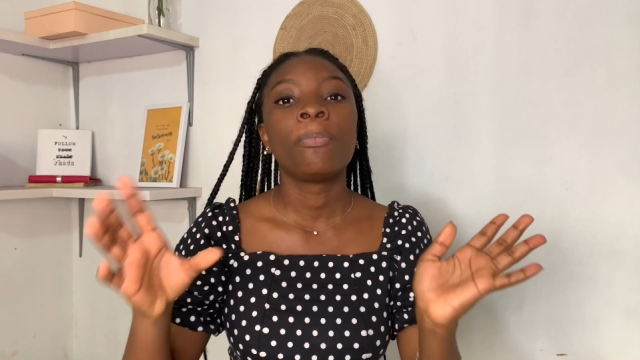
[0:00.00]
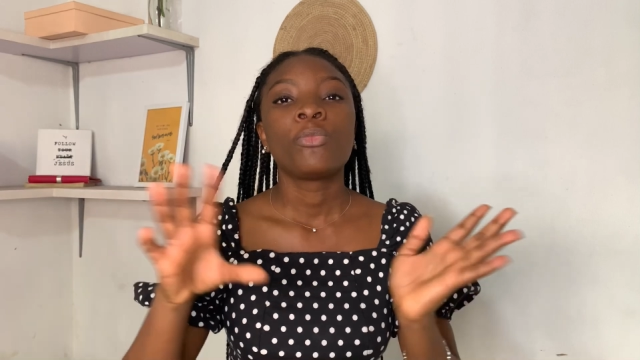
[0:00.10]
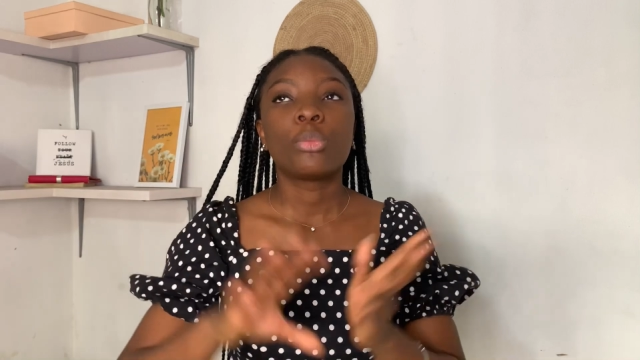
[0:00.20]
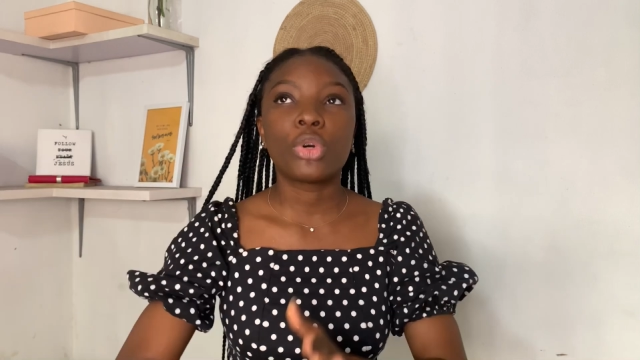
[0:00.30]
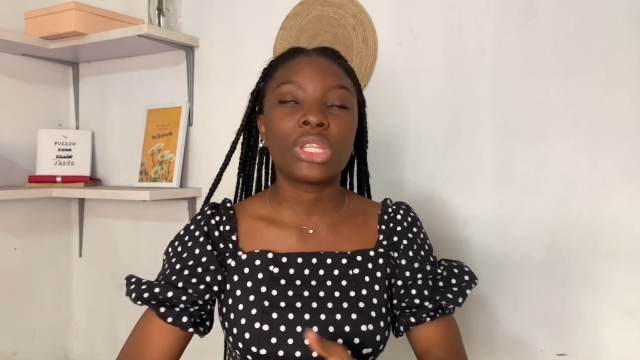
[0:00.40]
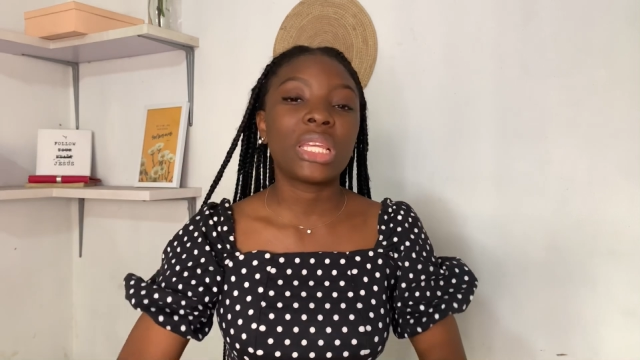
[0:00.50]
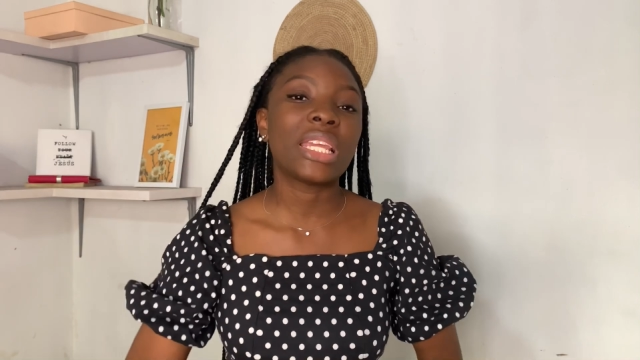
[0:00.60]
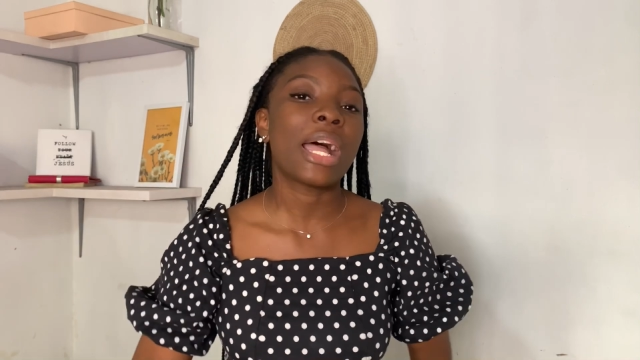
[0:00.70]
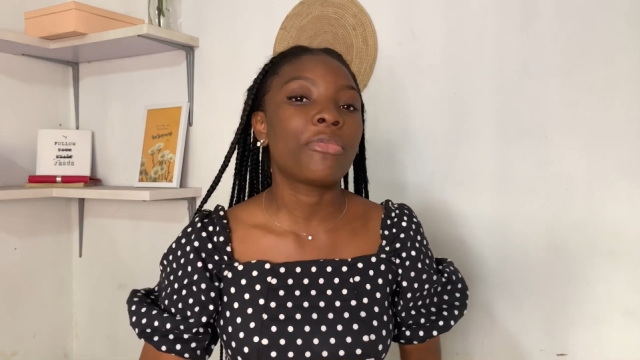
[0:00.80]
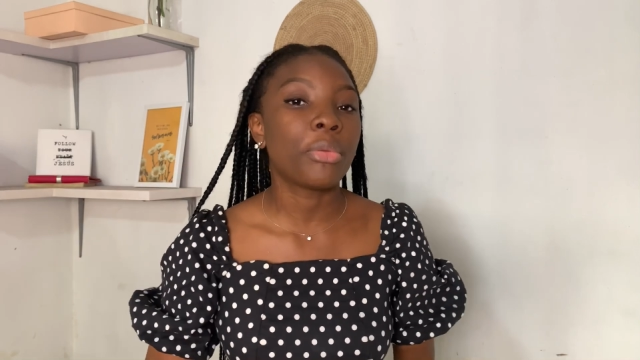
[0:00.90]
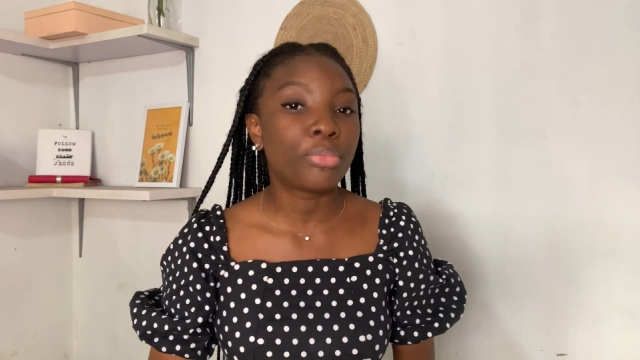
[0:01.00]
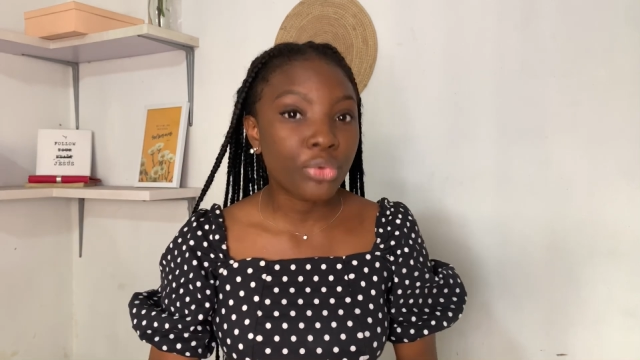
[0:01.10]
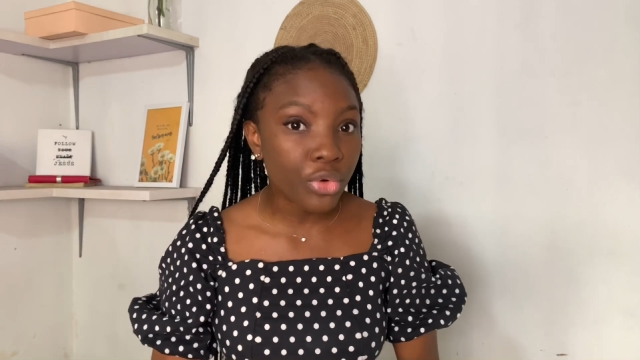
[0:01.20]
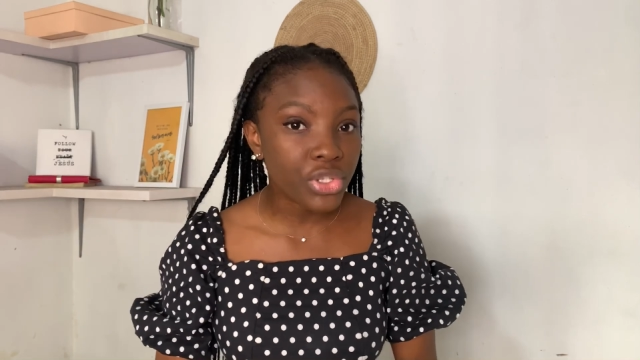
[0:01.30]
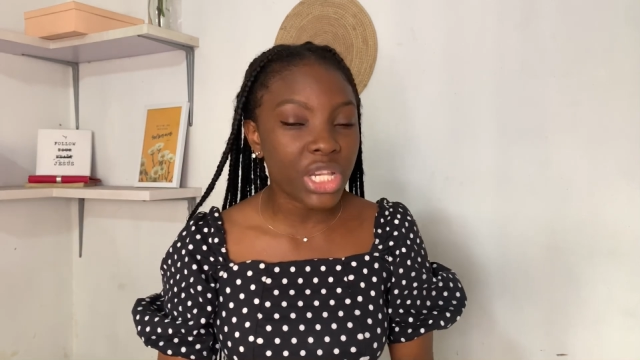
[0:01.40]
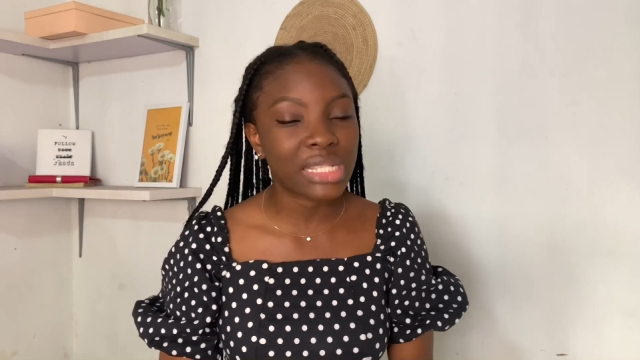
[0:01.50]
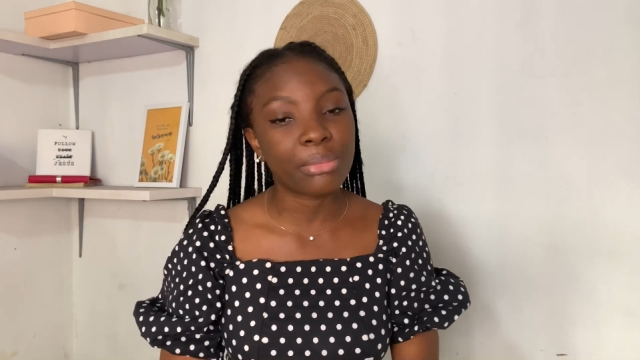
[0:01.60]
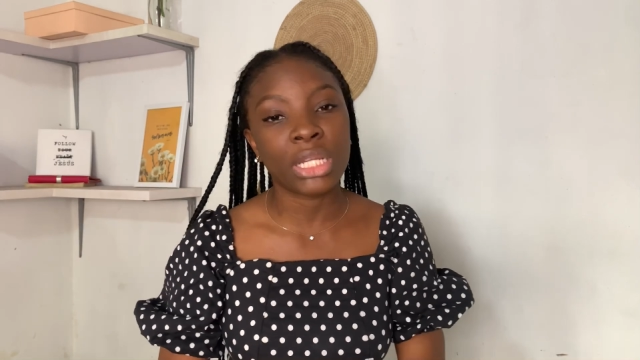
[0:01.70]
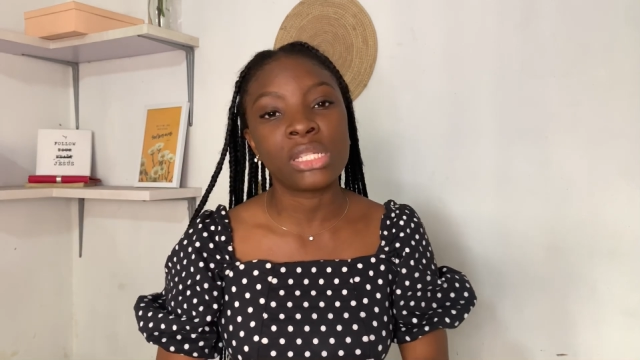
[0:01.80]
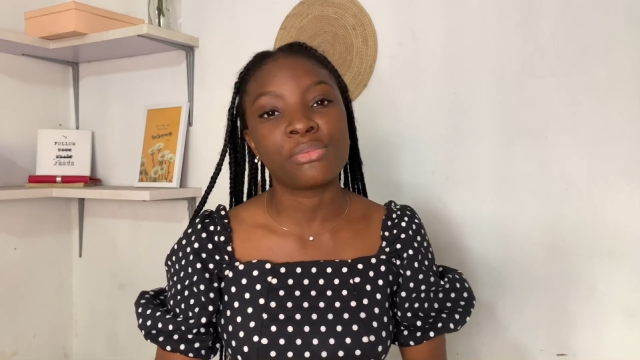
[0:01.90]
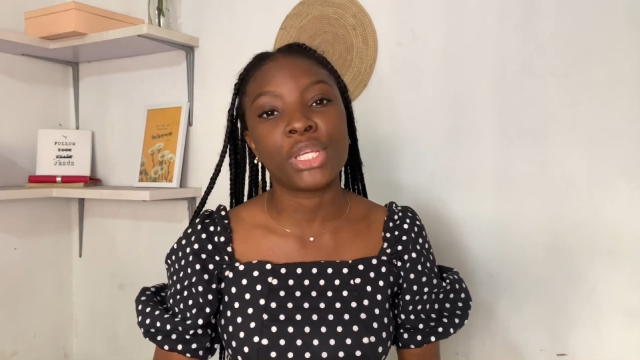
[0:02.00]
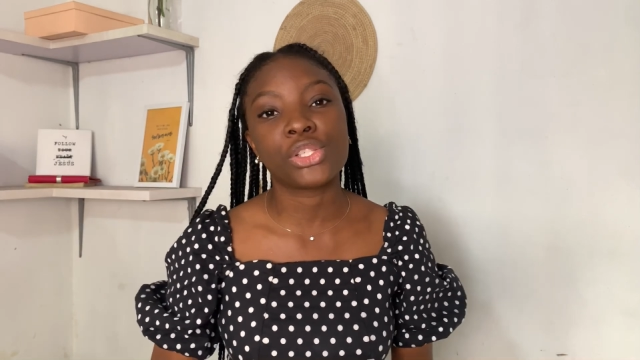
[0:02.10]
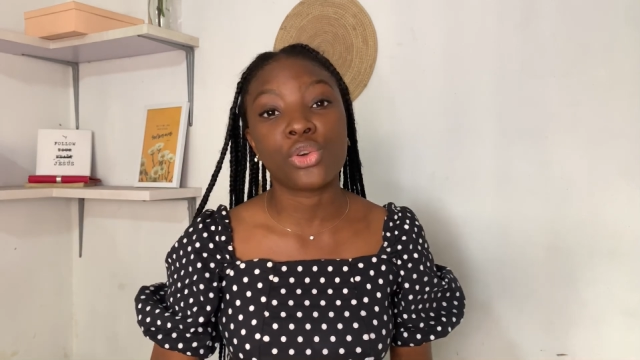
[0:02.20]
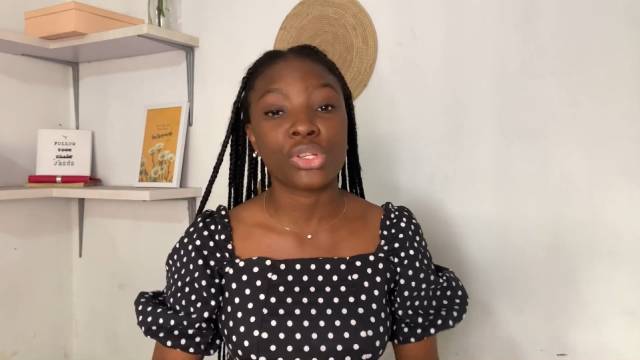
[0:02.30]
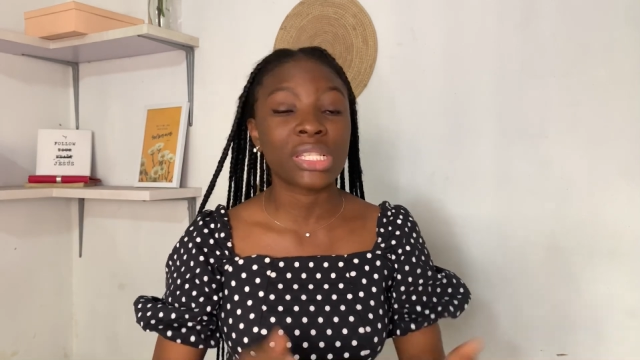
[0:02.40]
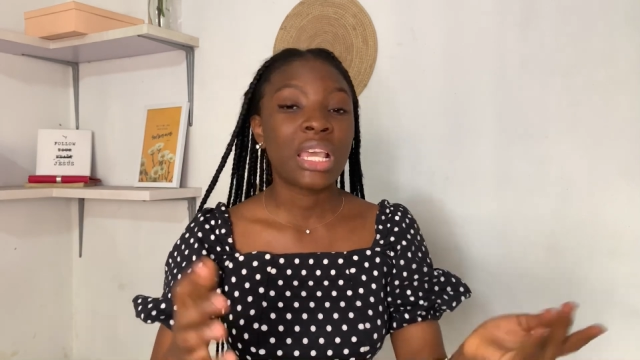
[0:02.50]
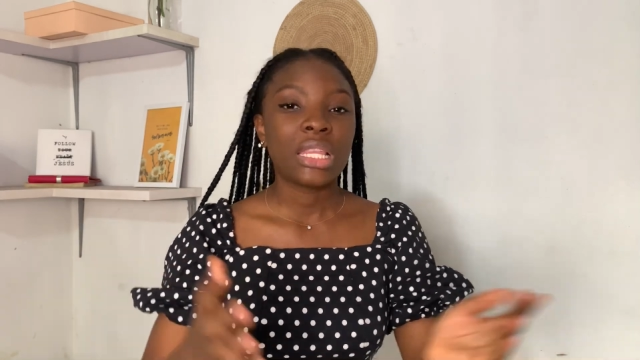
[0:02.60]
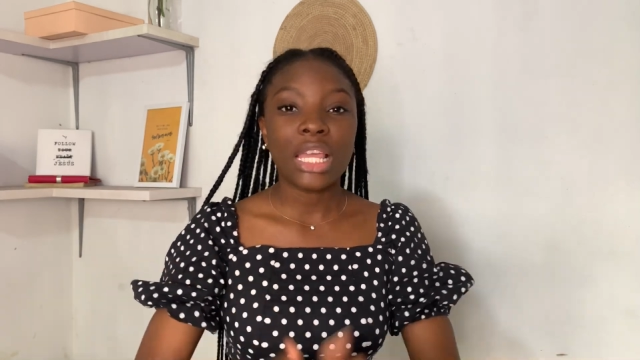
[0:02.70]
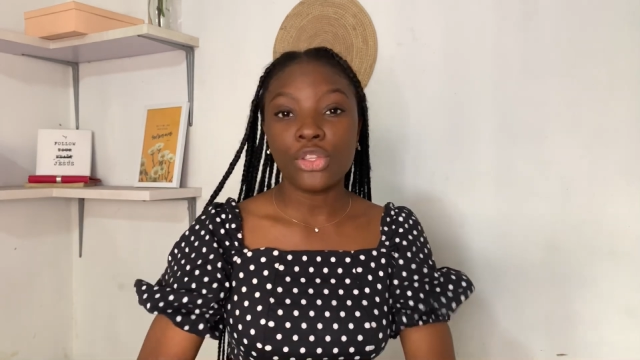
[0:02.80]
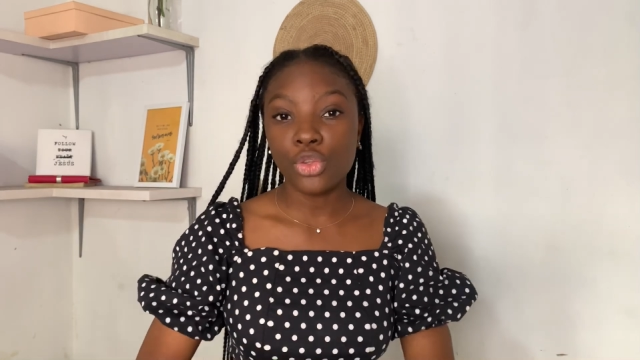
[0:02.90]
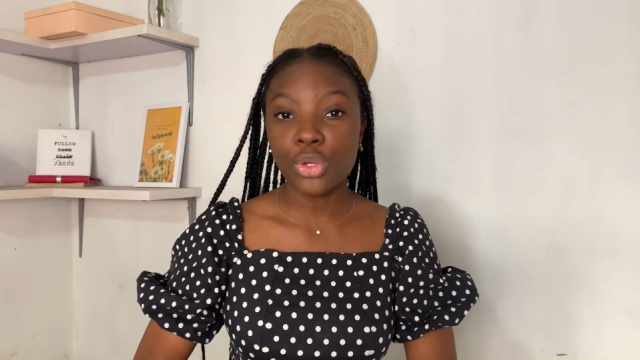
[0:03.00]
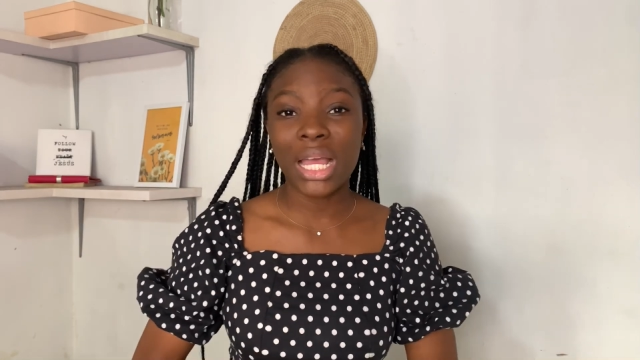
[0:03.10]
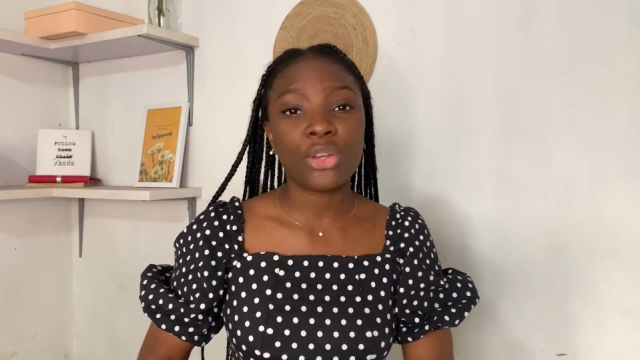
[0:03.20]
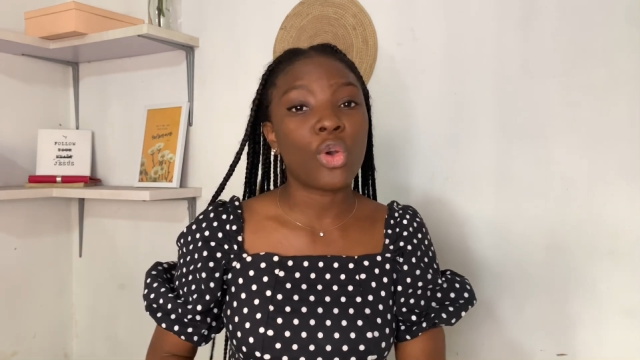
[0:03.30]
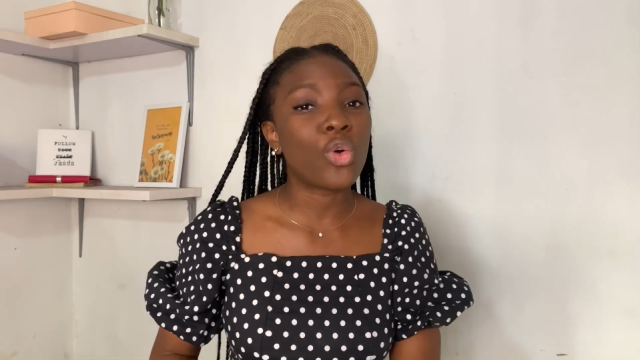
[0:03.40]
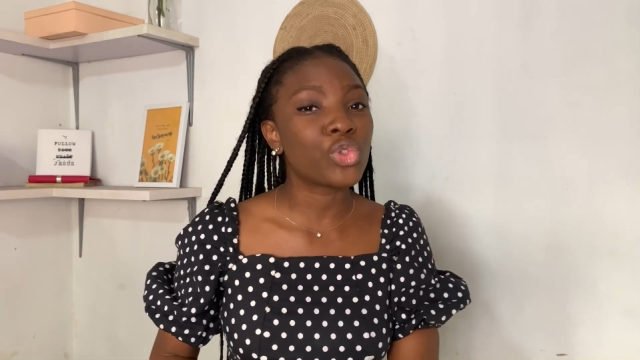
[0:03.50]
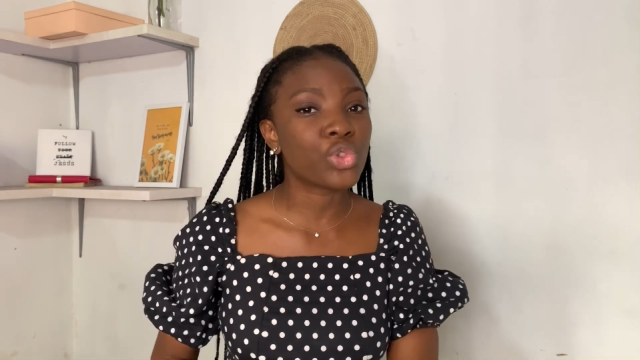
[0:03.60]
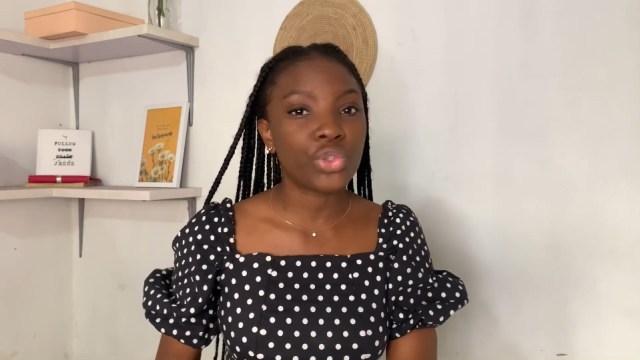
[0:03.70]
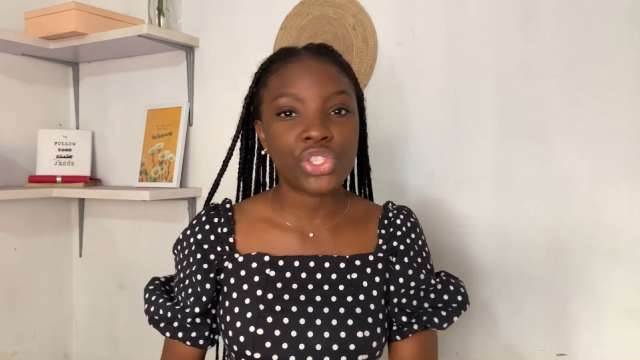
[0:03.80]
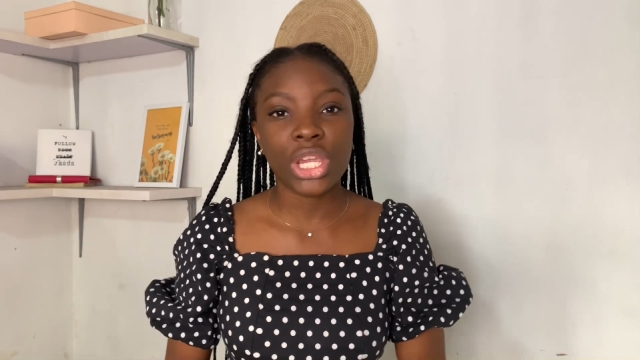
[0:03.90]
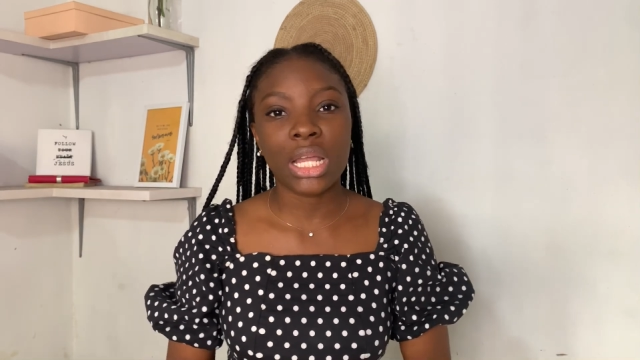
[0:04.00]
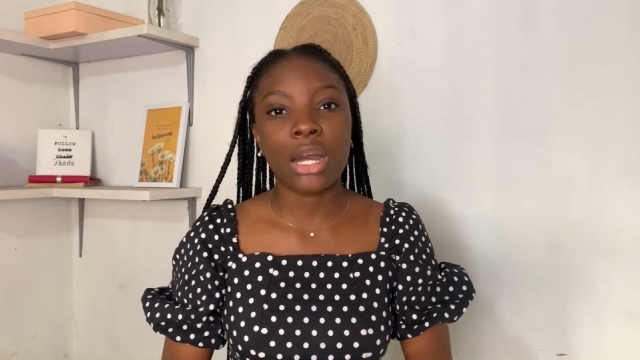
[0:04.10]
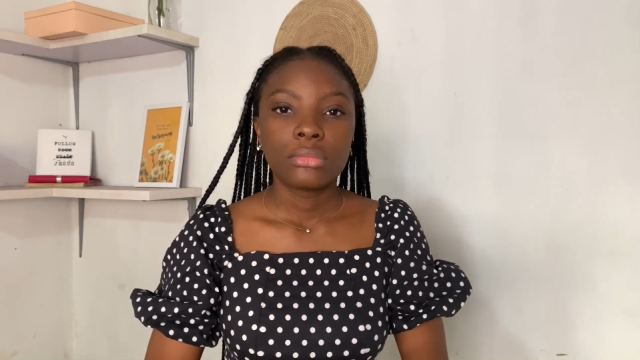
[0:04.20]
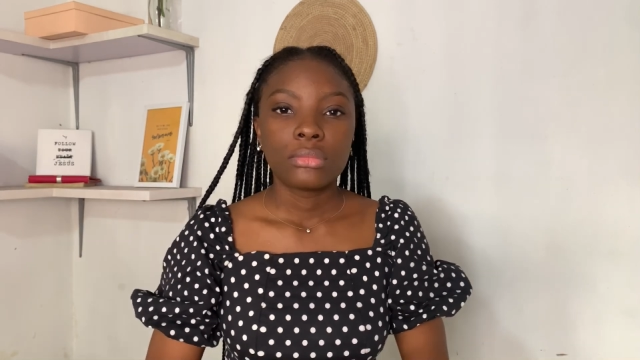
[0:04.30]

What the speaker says: but then they have a project management course that you can also check out.